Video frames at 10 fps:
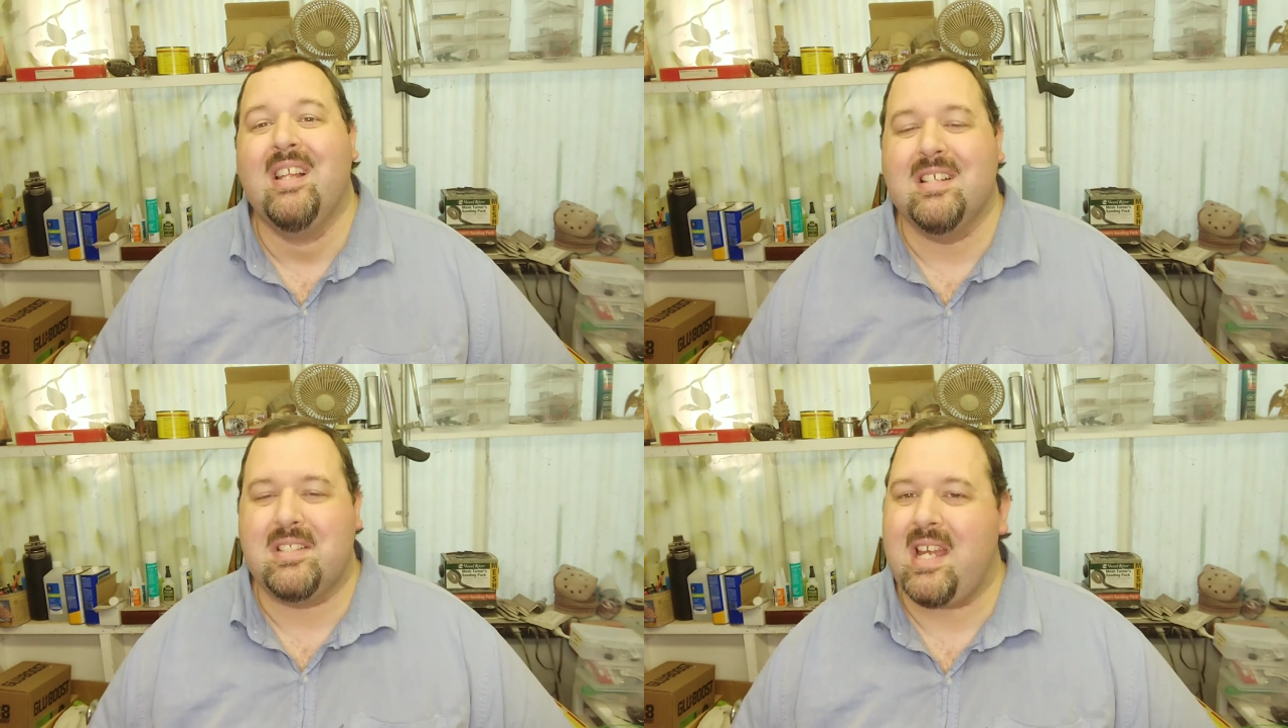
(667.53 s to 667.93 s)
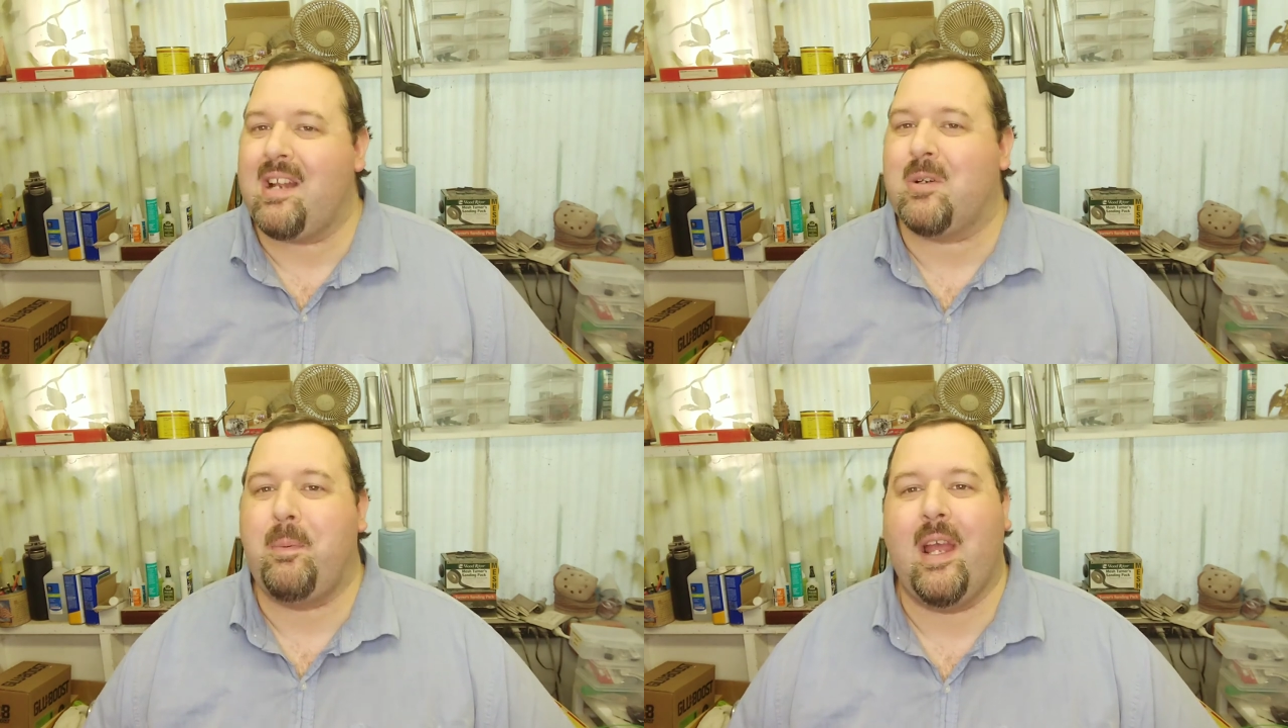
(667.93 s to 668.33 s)
This is
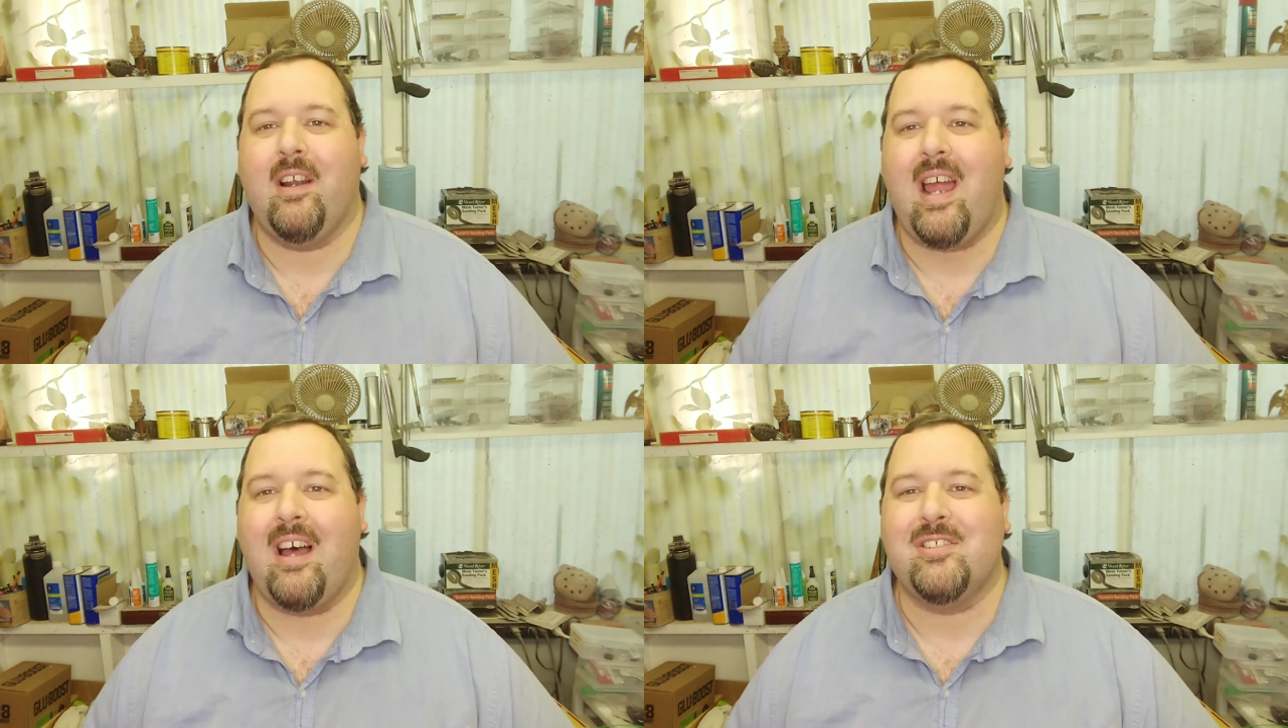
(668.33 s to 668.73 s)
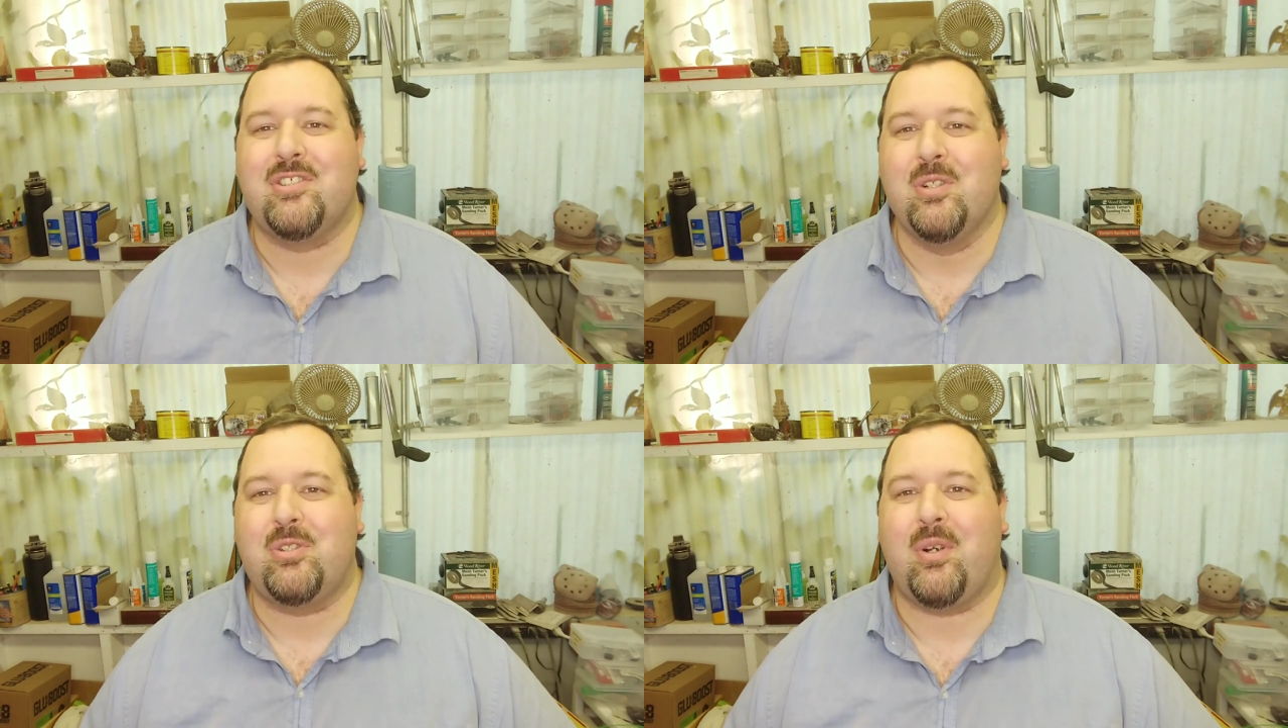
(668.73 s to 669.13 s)
Tactical Painter out at
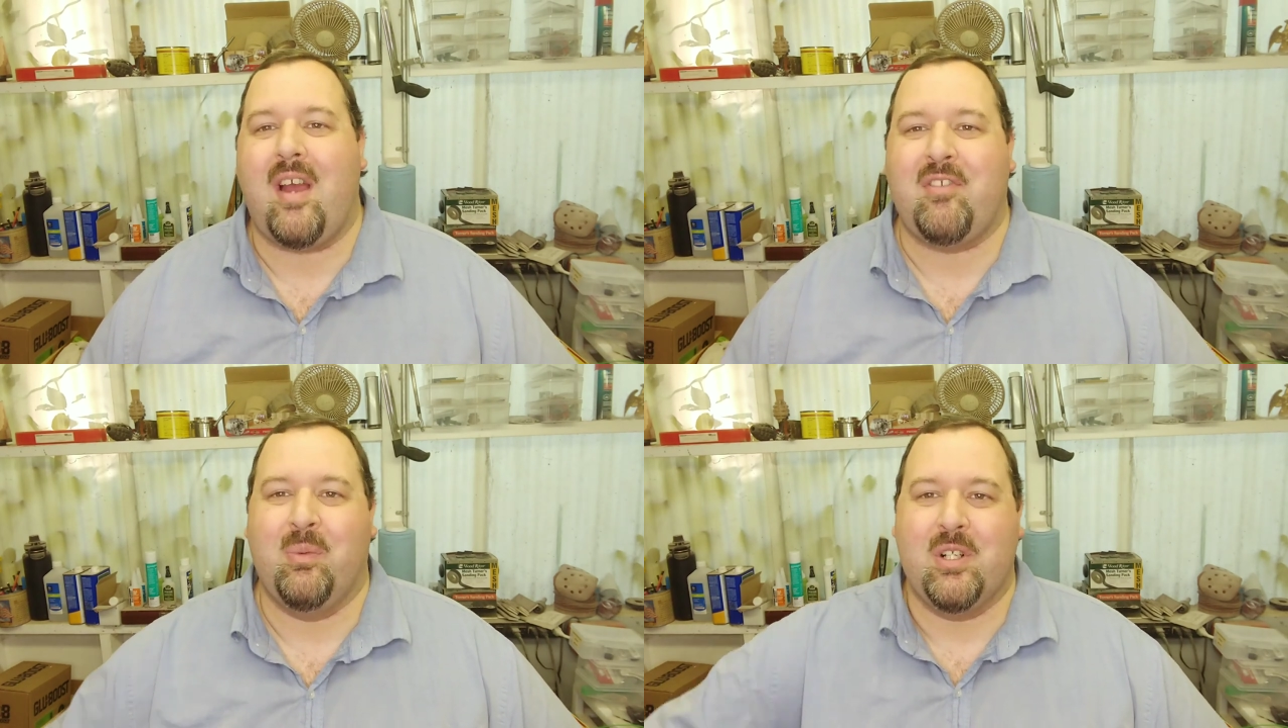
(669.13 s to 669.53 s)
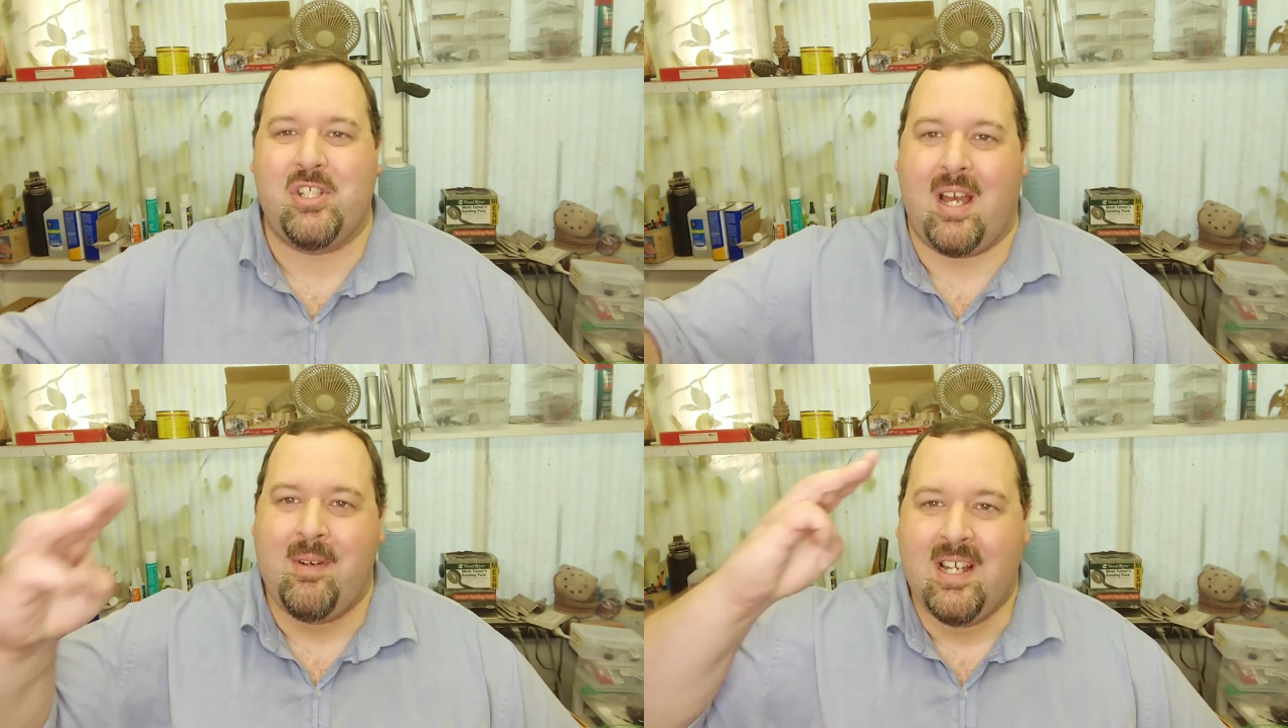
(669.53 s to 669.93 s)
Suits Crafting
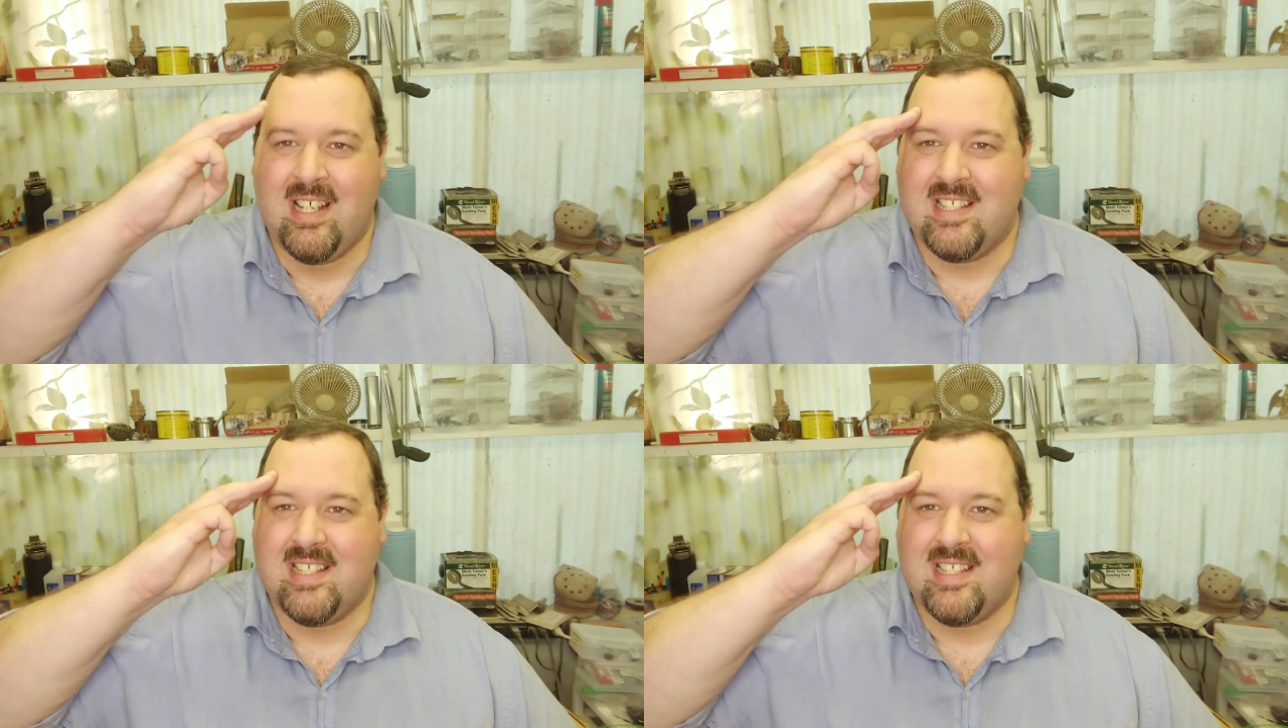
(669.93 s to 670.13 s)
Woodshop,